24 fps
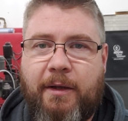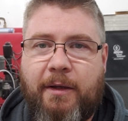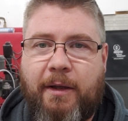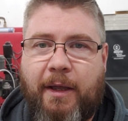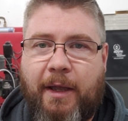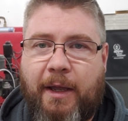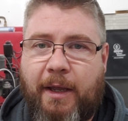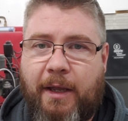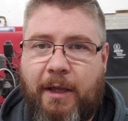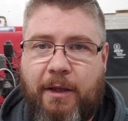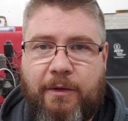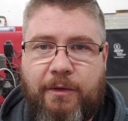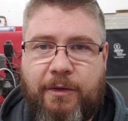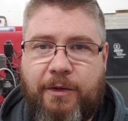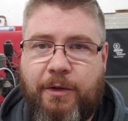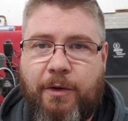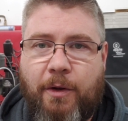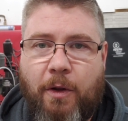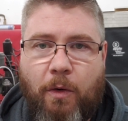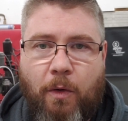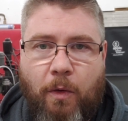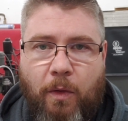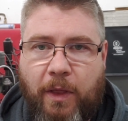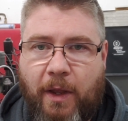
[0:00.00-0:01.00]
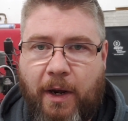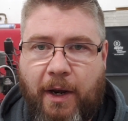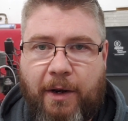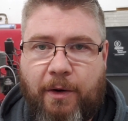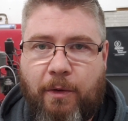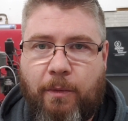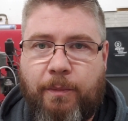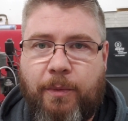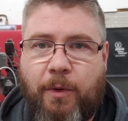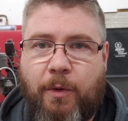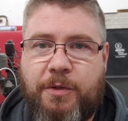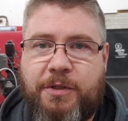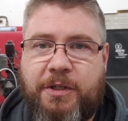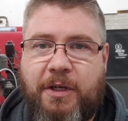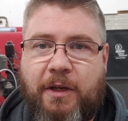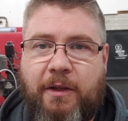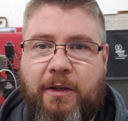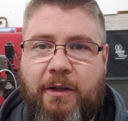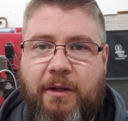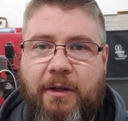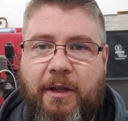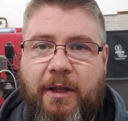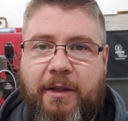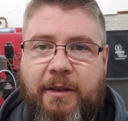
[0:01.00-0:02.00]
And you know that I don't post
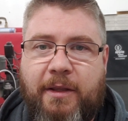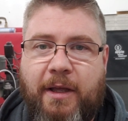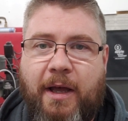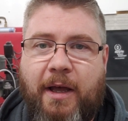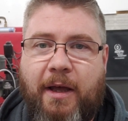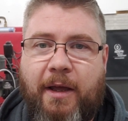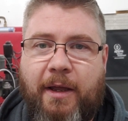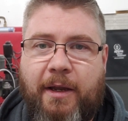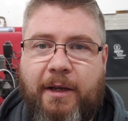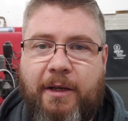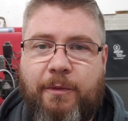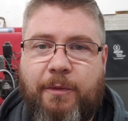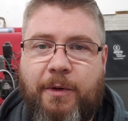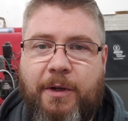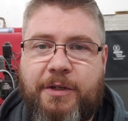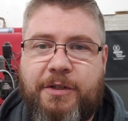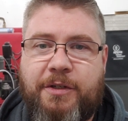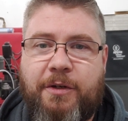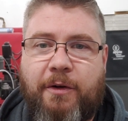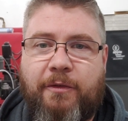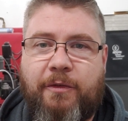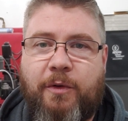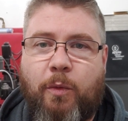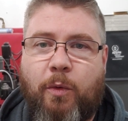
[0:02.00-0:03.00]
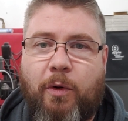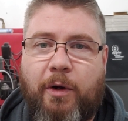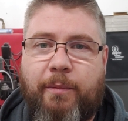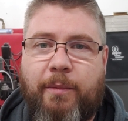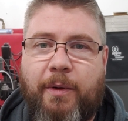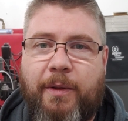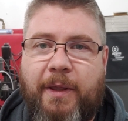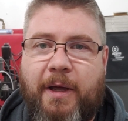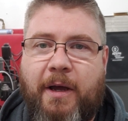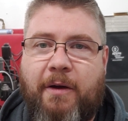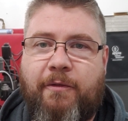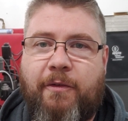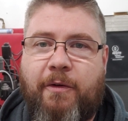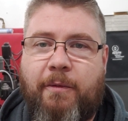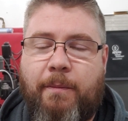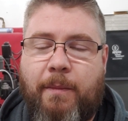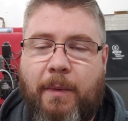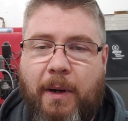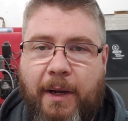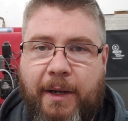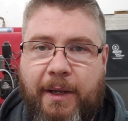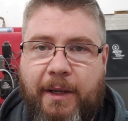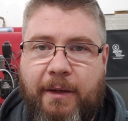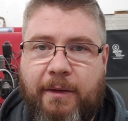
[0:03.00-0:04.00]
anything like that anyways, you don't have to worry about that from
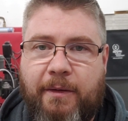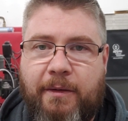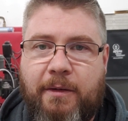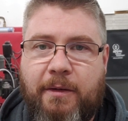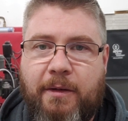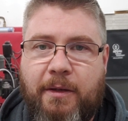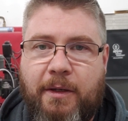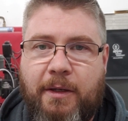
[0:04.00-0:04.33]
my end.